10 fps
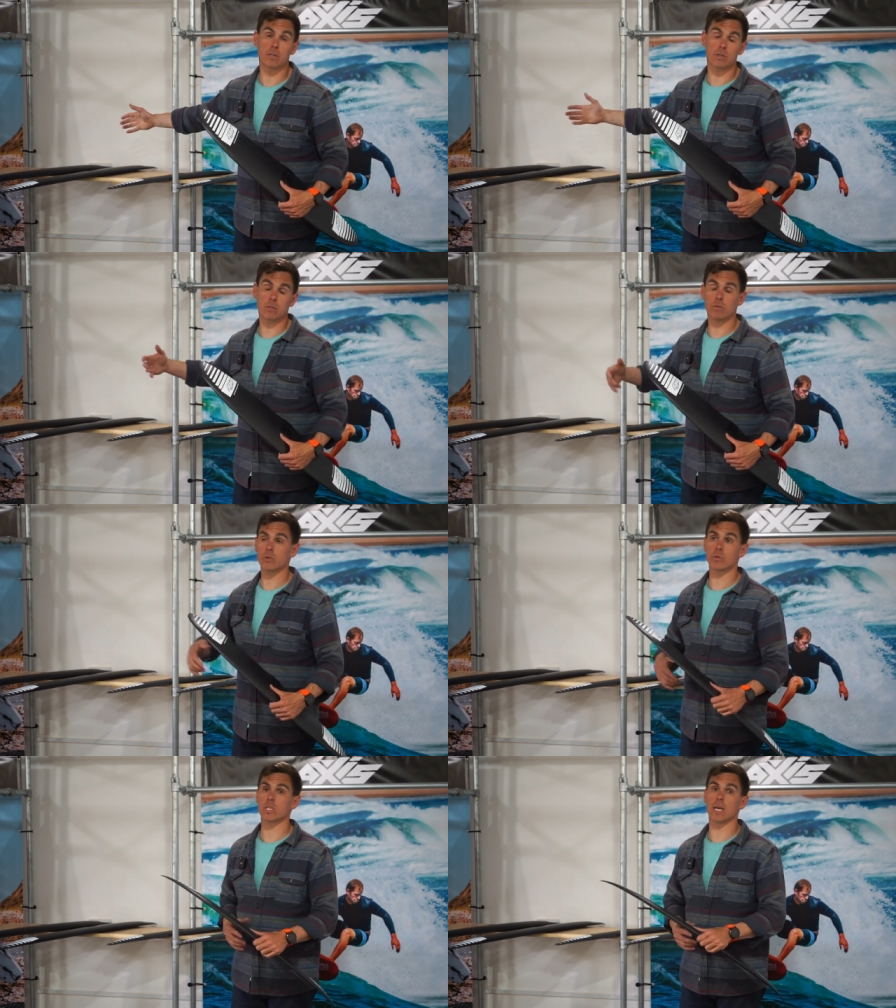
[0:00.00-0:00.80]
So as soon
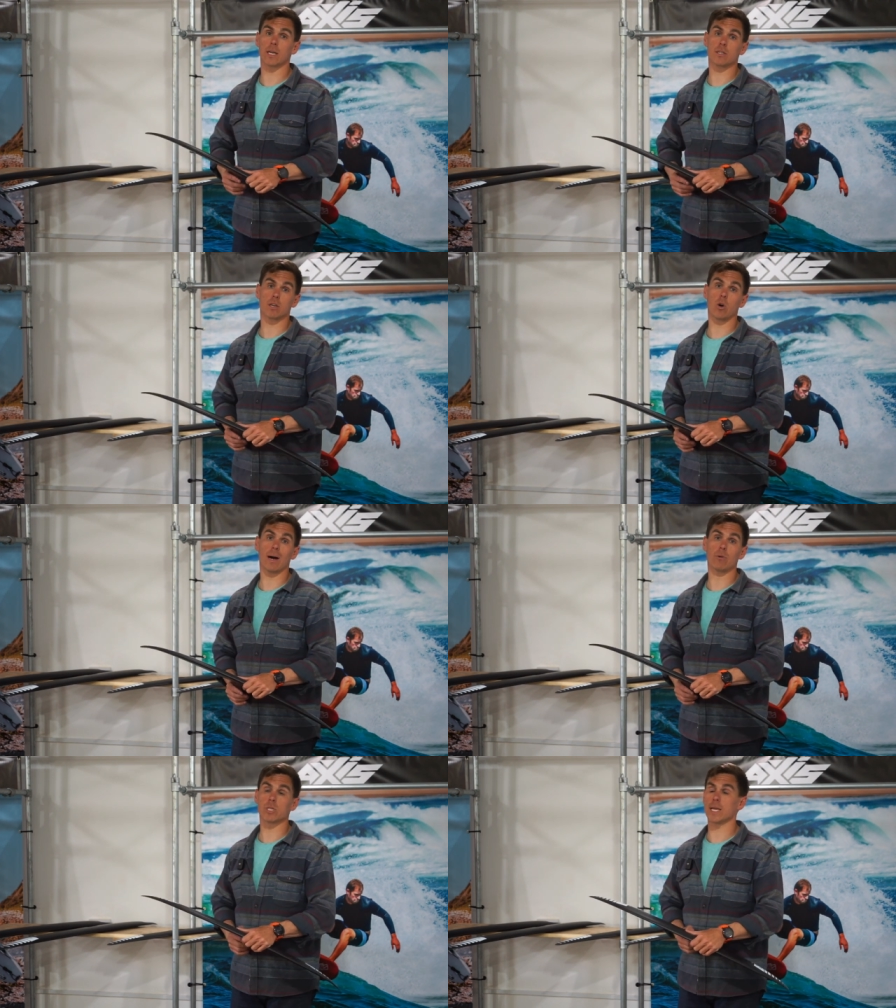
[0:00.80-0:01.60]
as you were starting to go
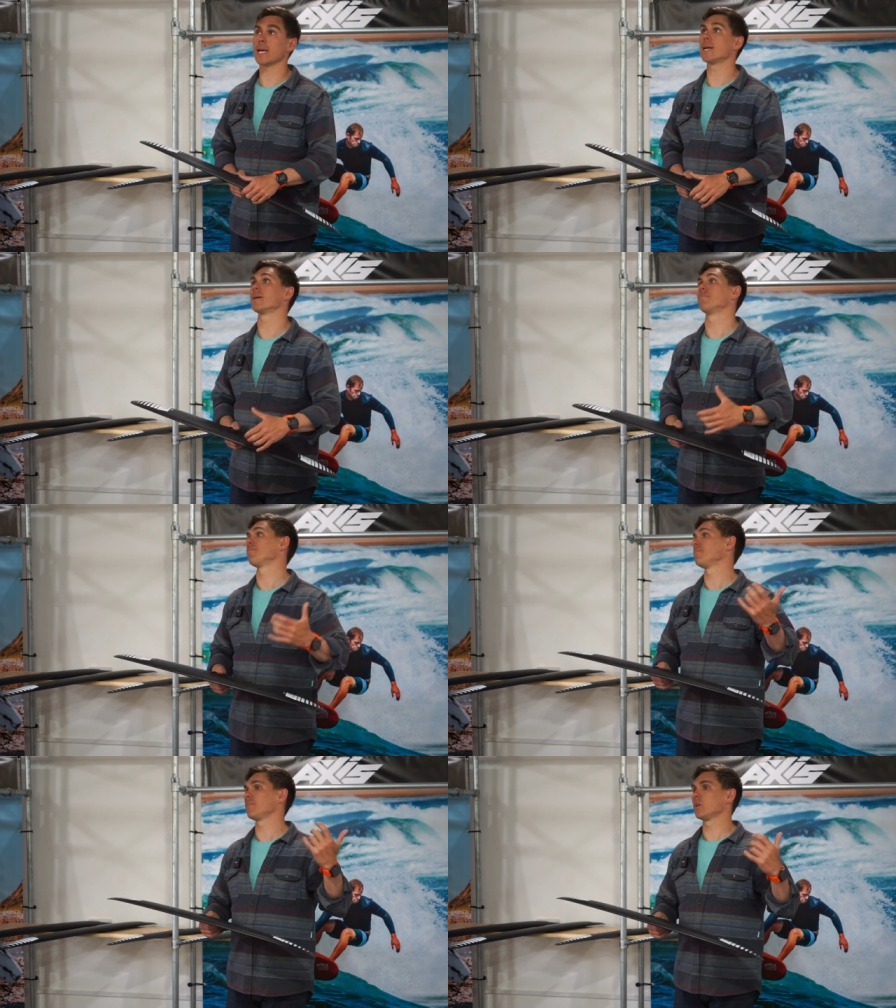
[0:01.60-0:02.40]
out in
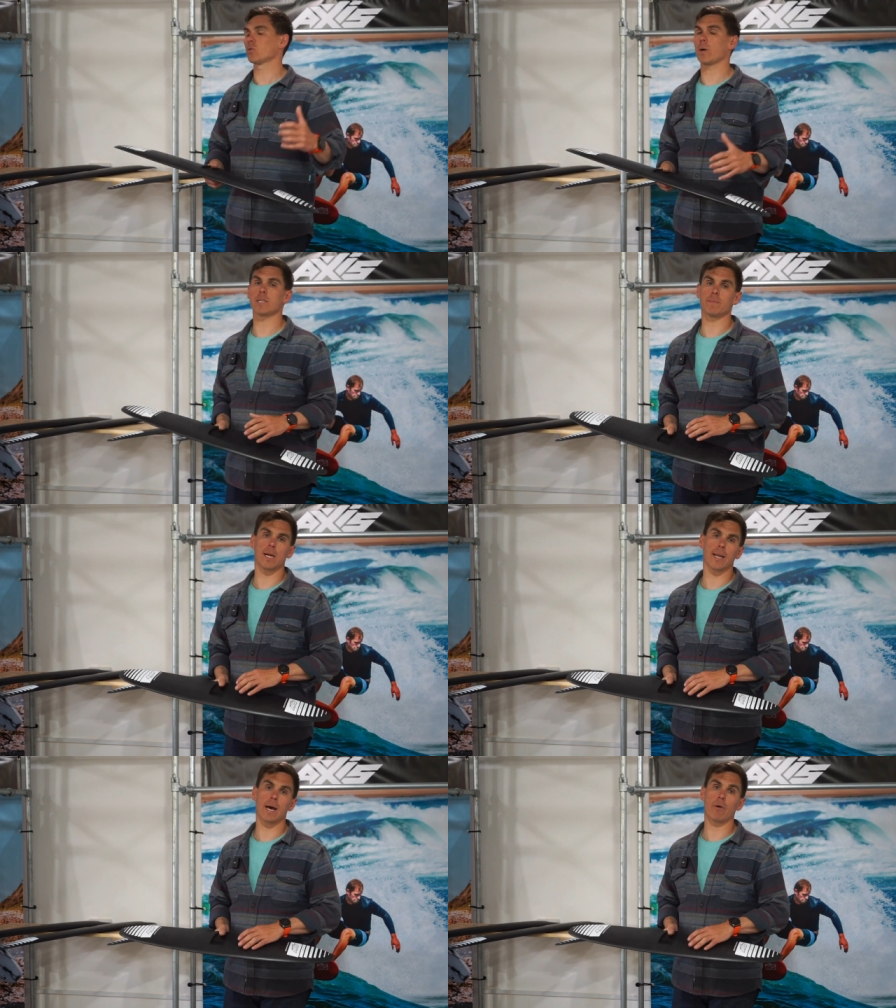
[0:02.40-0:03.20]
20
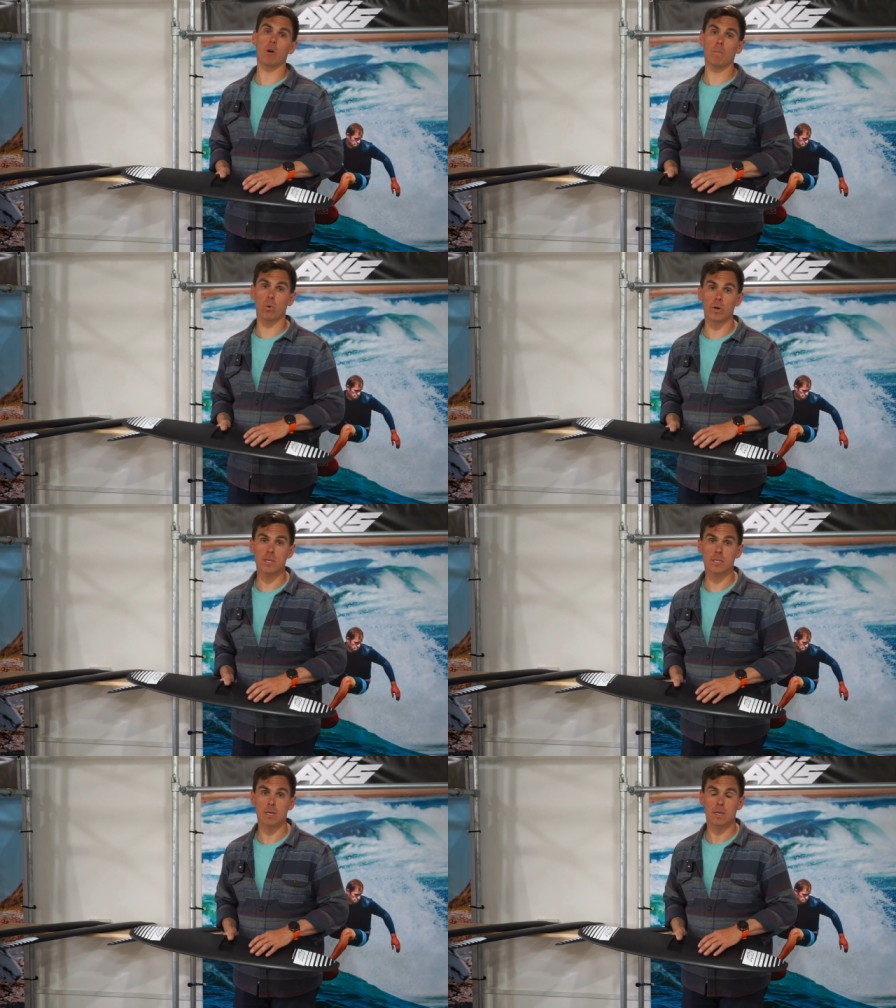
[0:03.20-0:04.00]
mile an hour
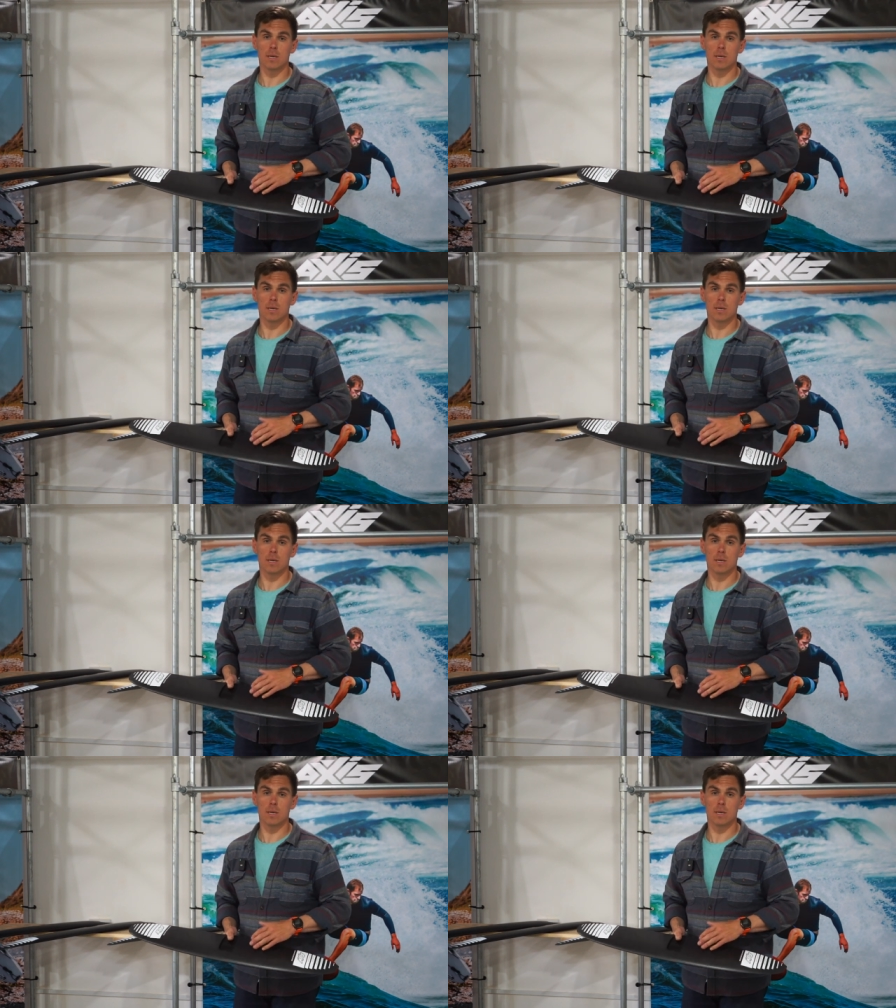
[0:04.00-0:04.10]
upwards,